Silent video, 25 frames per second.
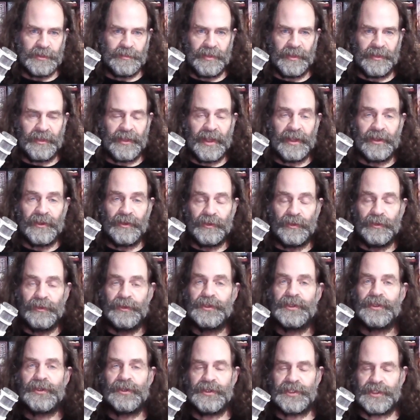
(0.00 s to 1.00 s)
but they could
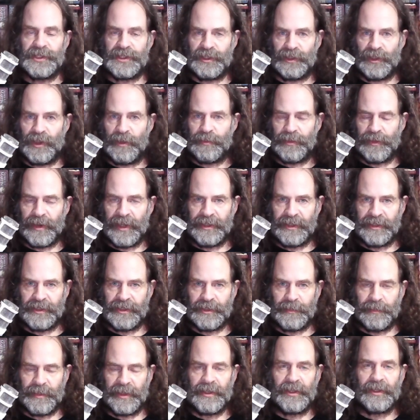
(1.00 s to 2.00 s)
also still operate
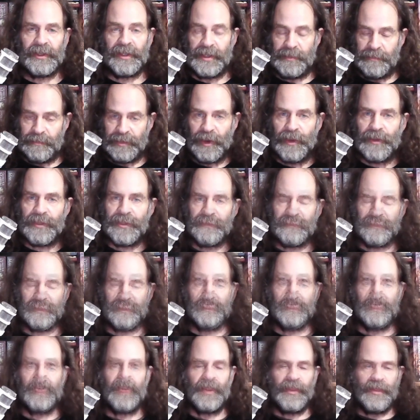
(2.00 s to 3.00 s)
independently, both of them.